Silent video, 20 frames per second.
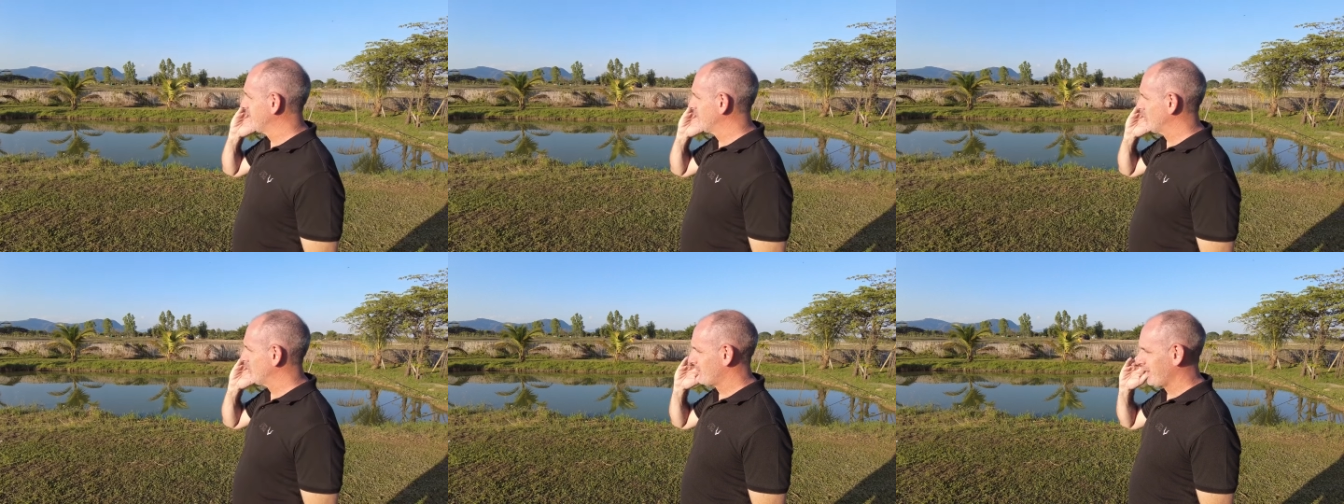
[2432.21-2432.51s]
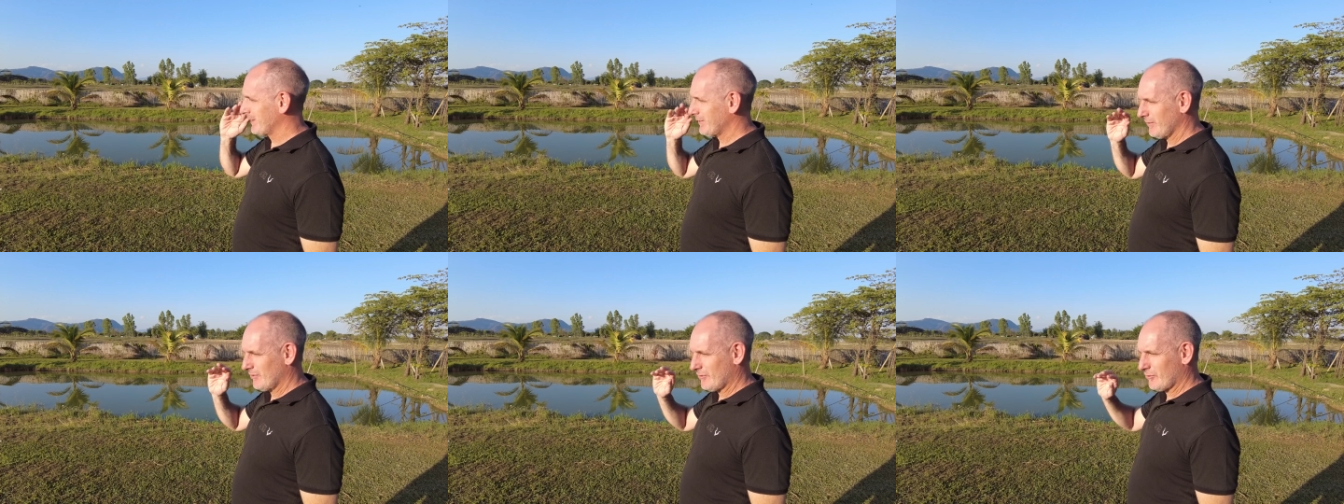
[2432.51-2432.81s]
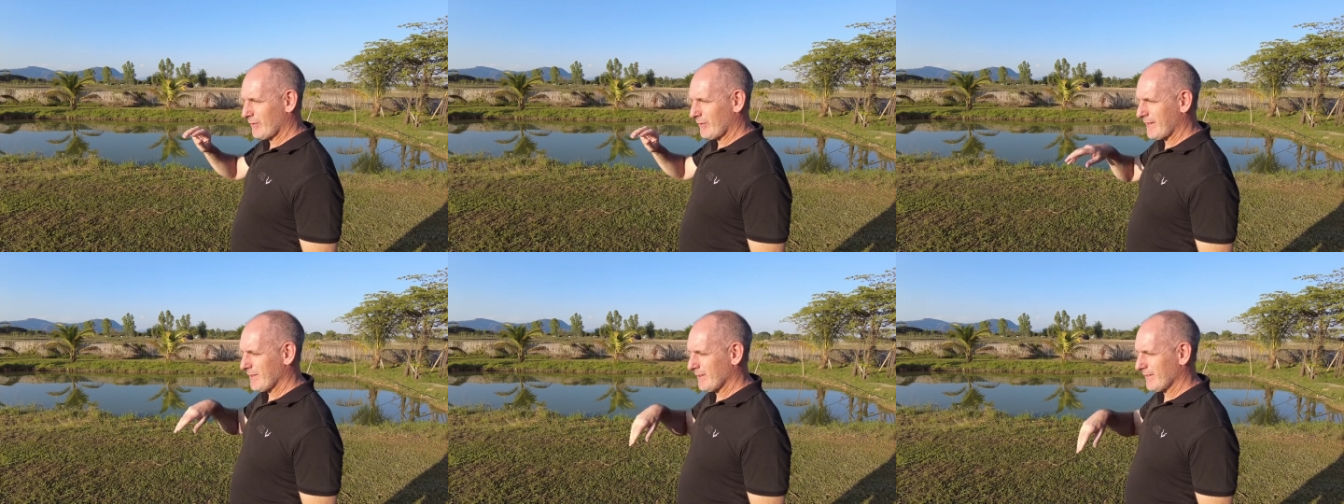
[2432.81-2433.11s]
So we had this
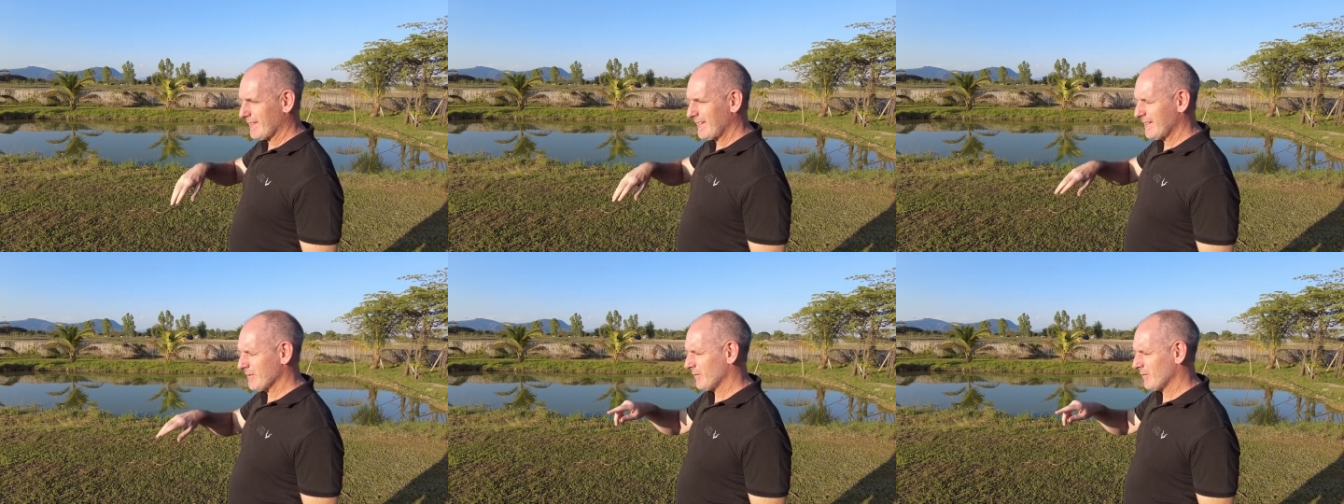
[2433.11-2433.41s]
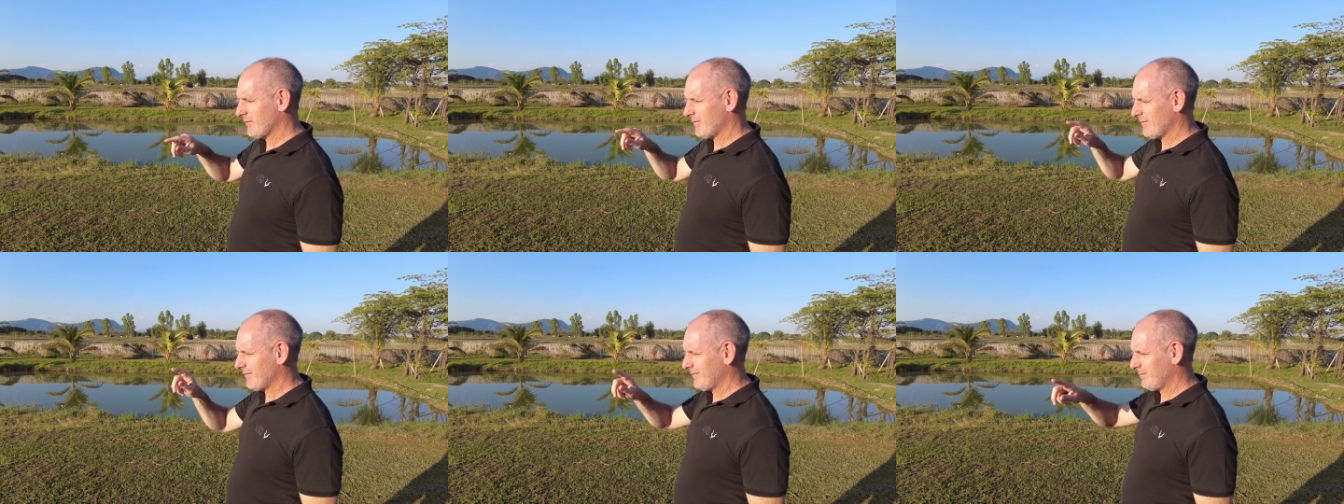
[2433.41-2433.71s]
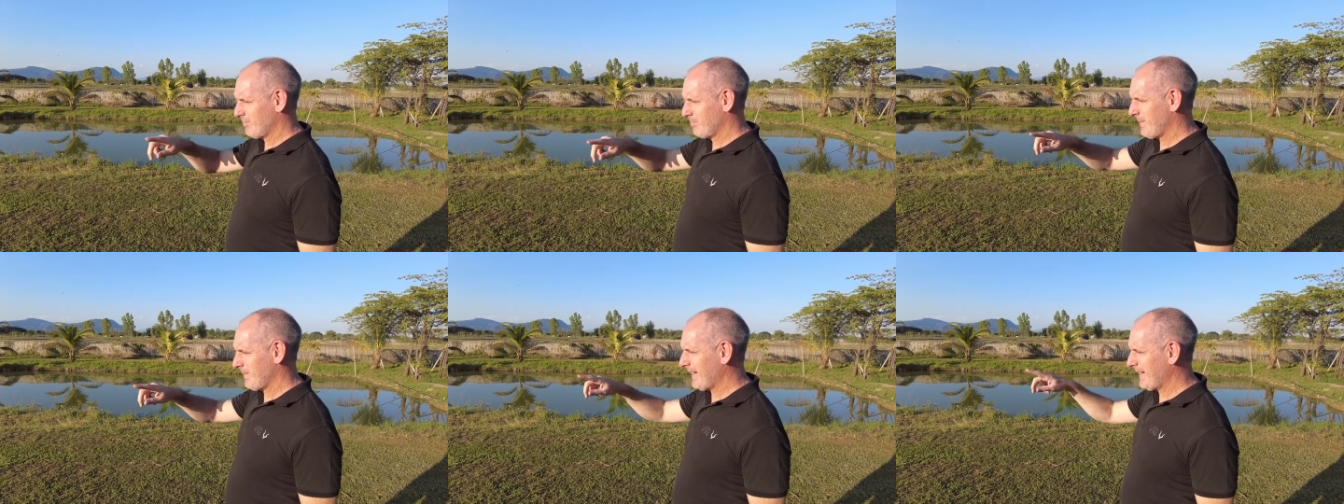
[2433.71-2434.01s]
great idea of
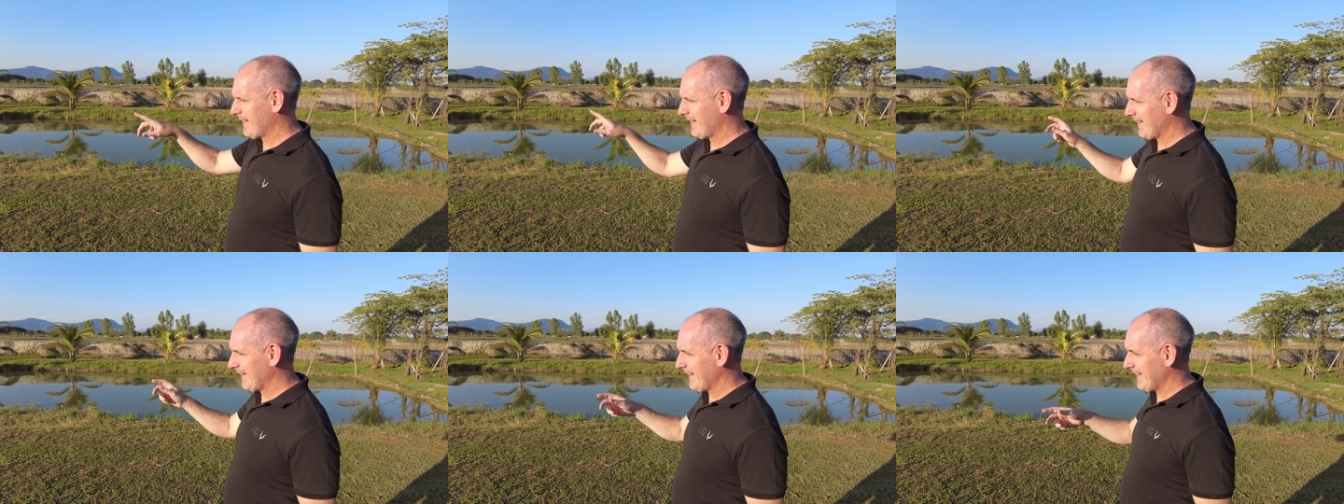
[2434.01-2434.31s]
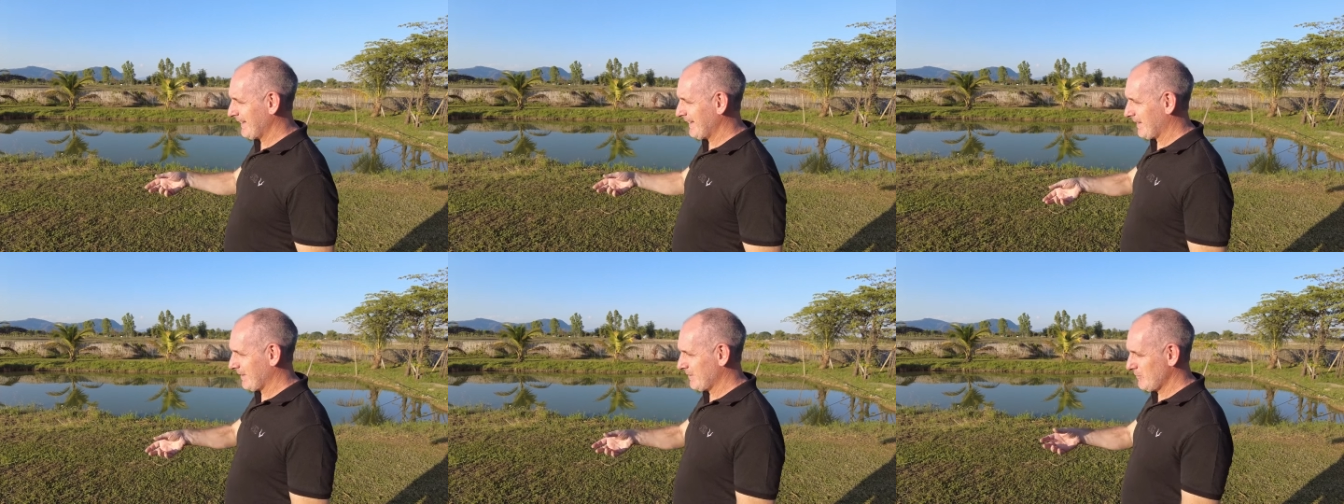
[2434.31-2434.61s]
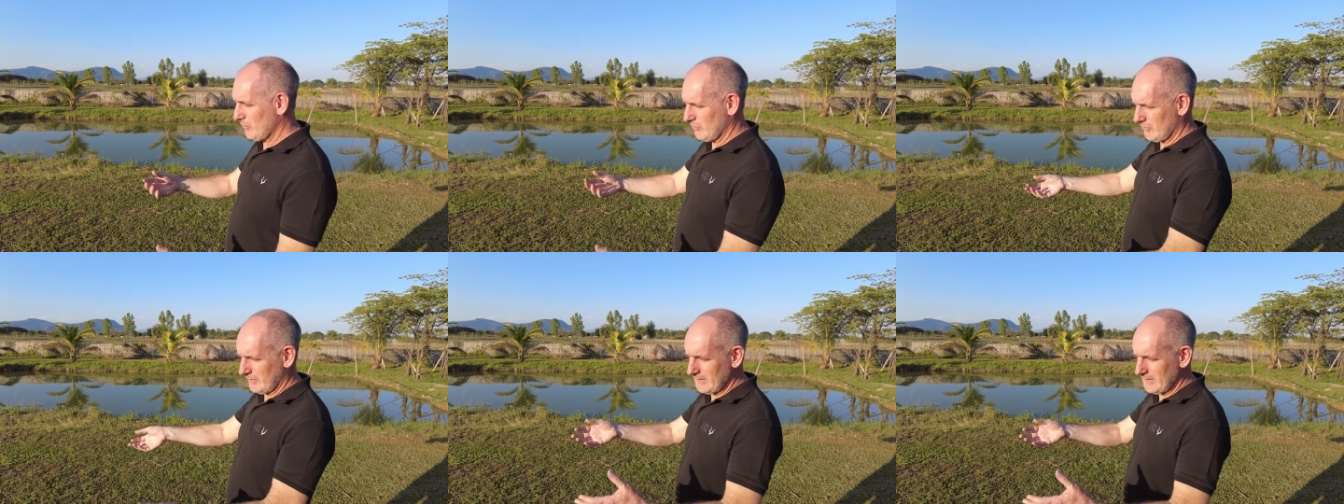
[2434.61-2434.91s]
making a lake and
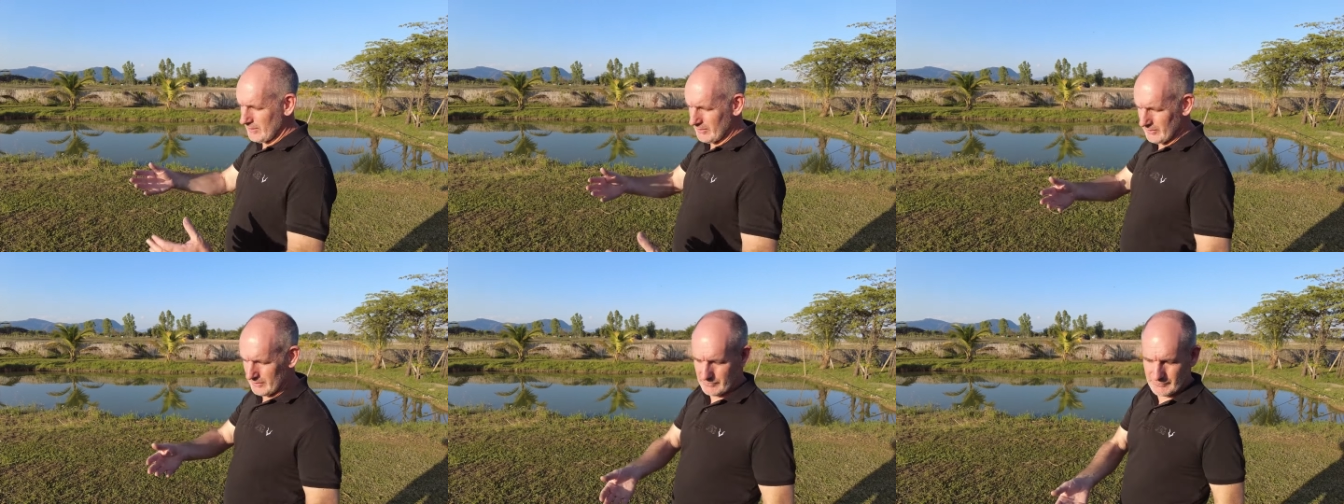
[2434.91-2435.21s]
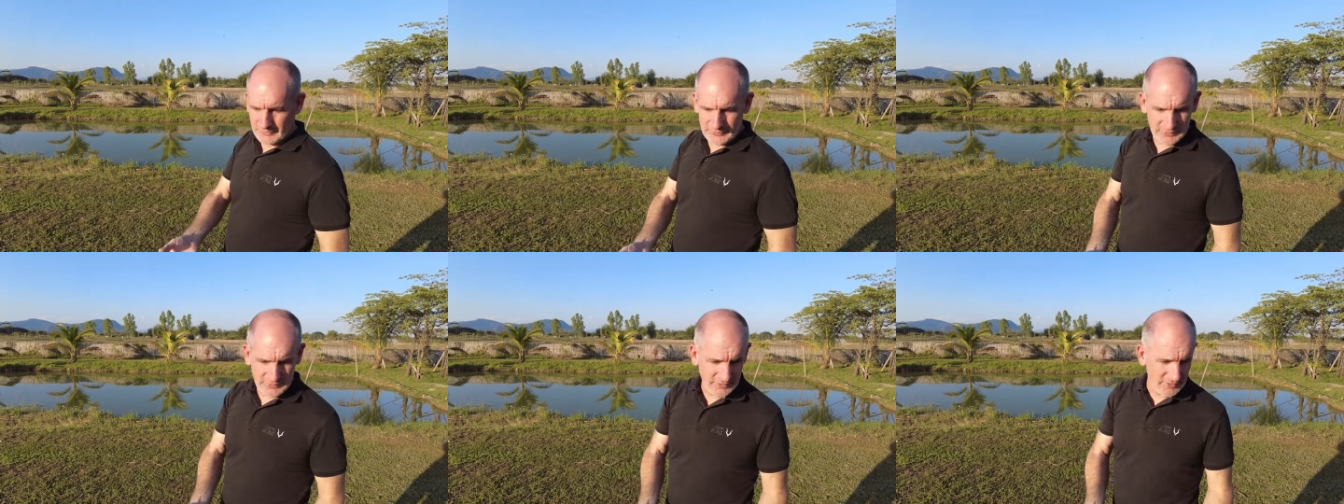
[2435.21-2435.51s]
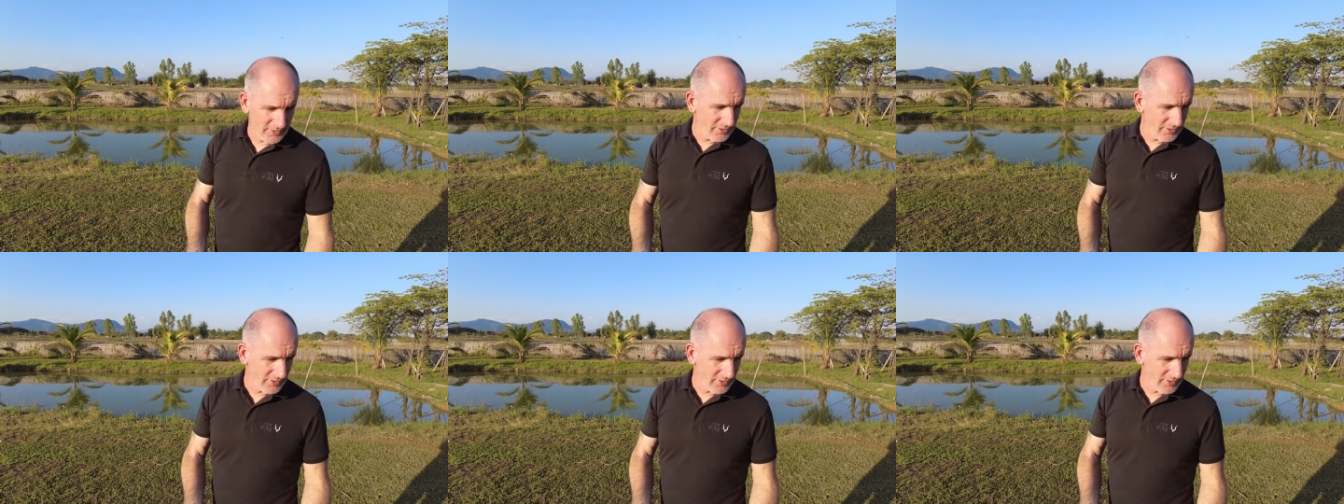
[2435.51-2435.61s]
using the earth